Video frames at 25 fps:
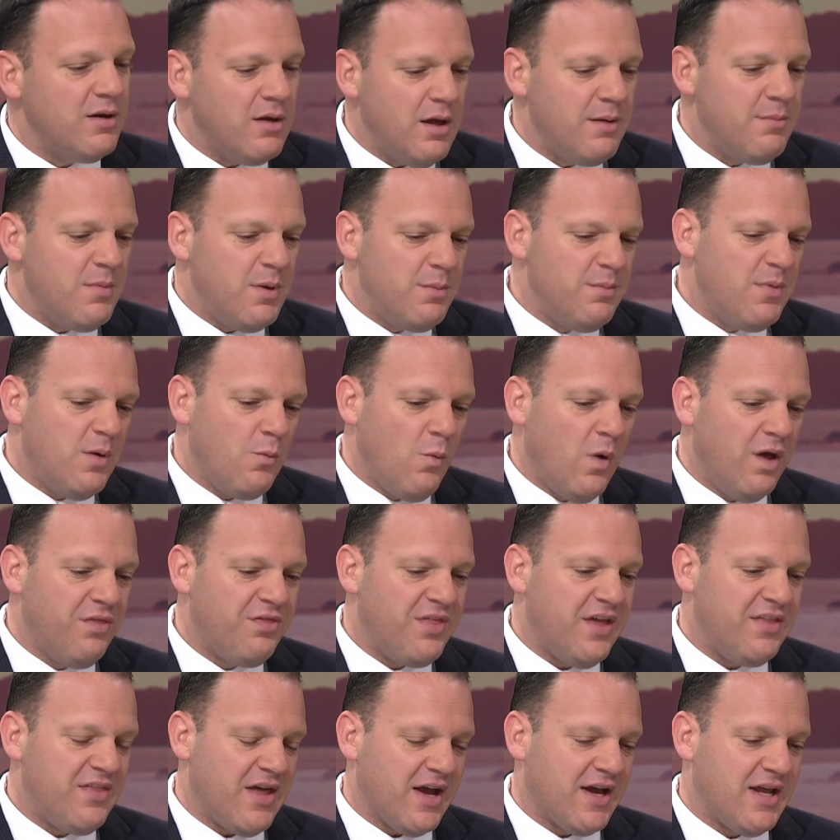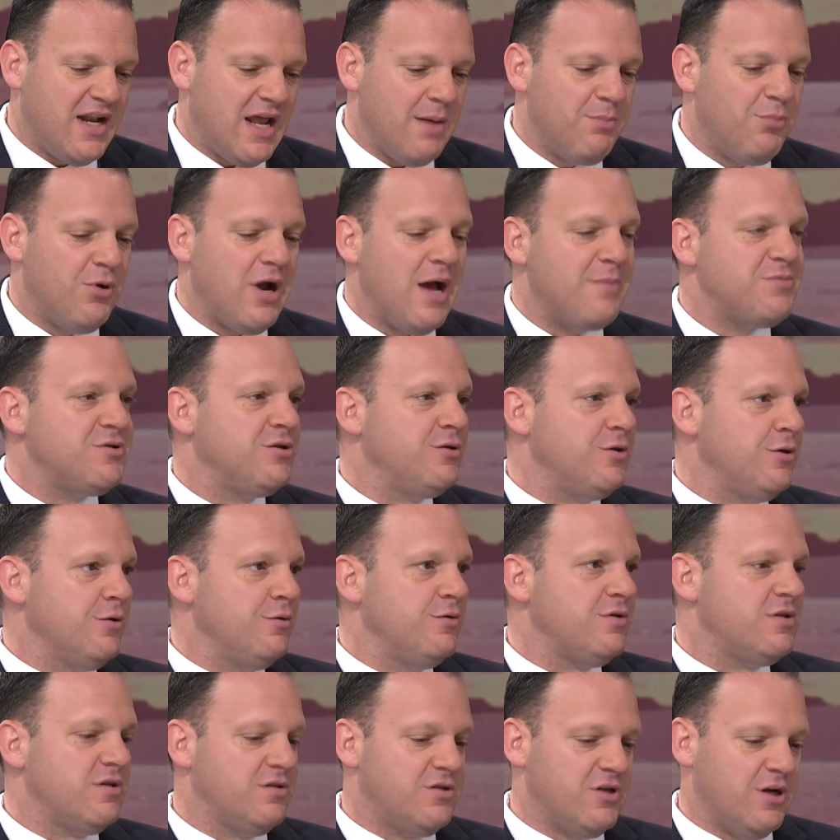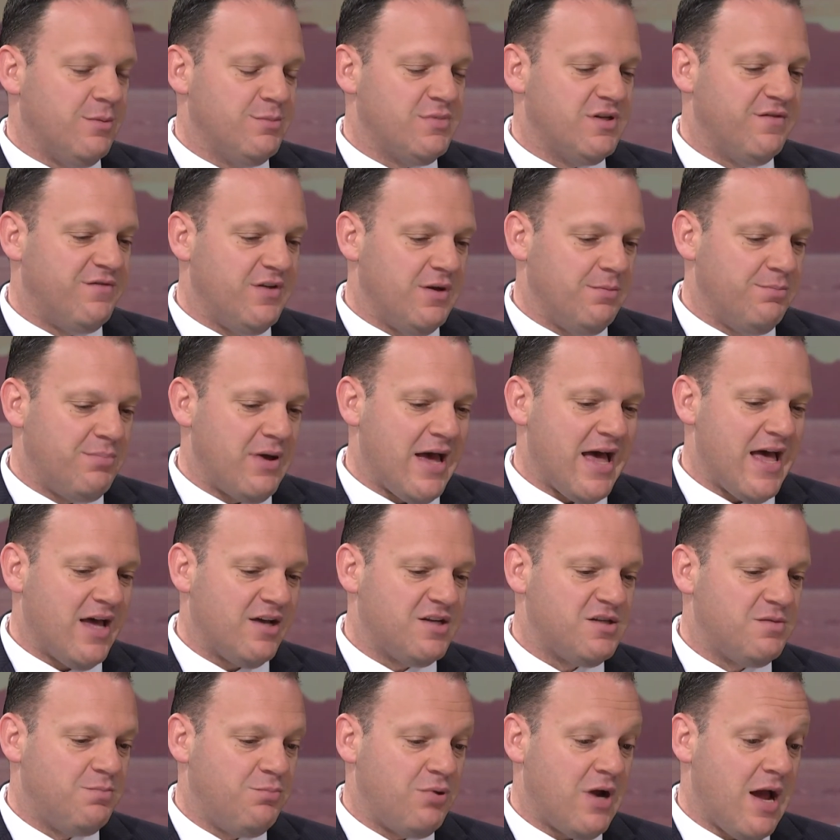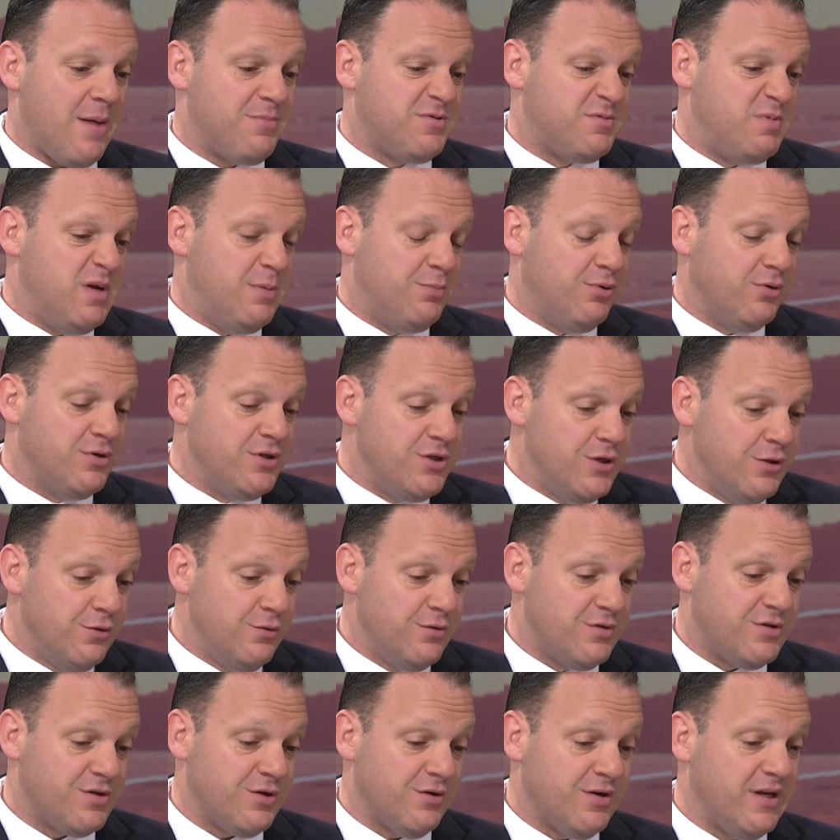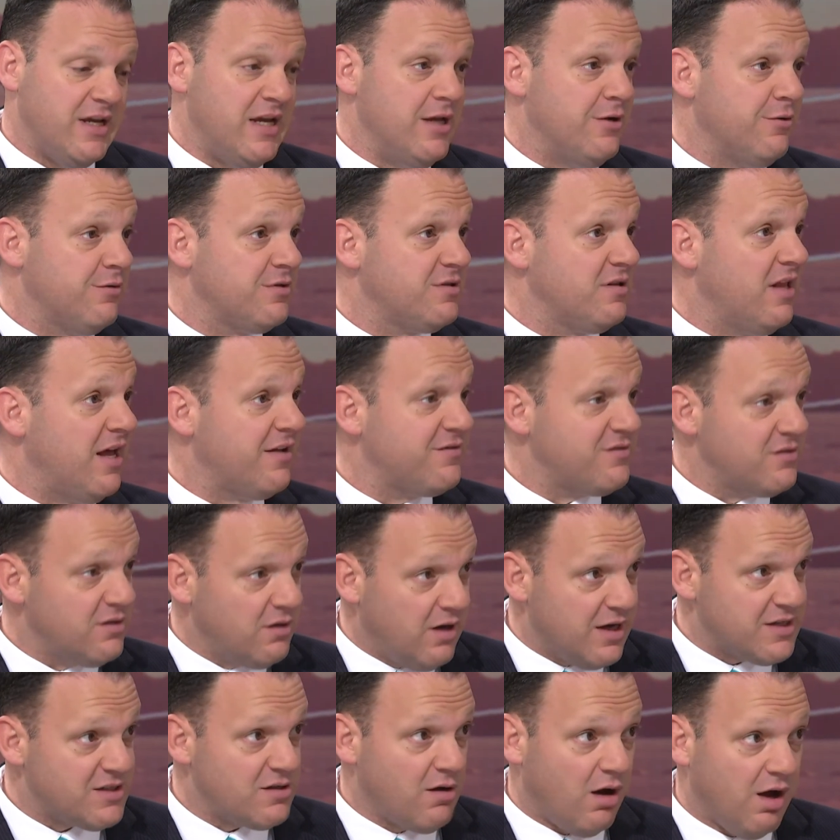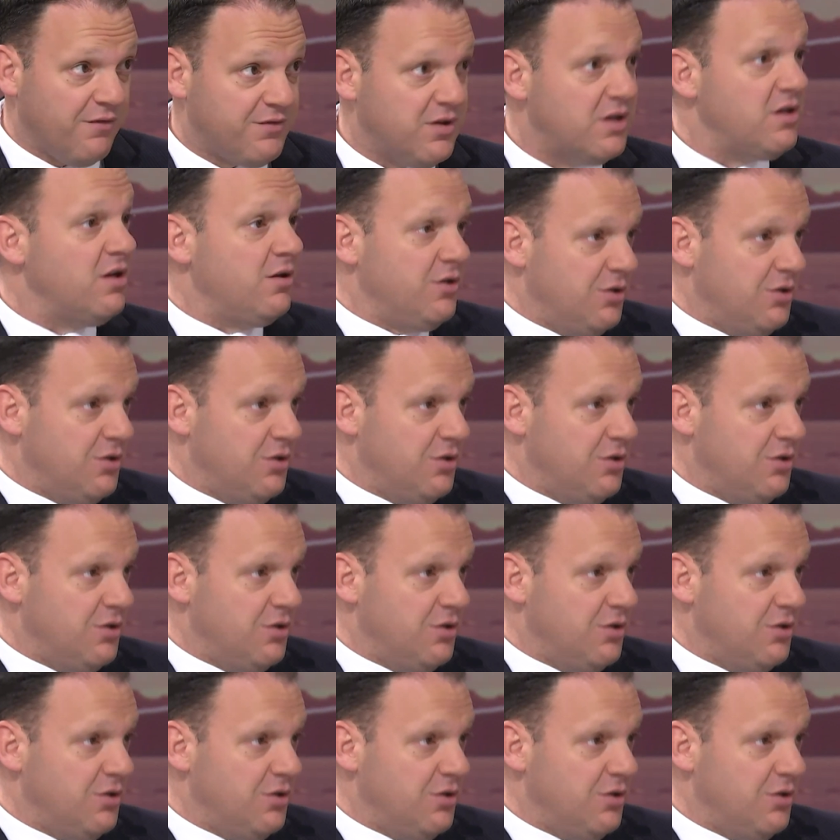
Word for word: I mean, one thing that could perhaps you use in terms of impacts, perhaps people use their heaters less less often.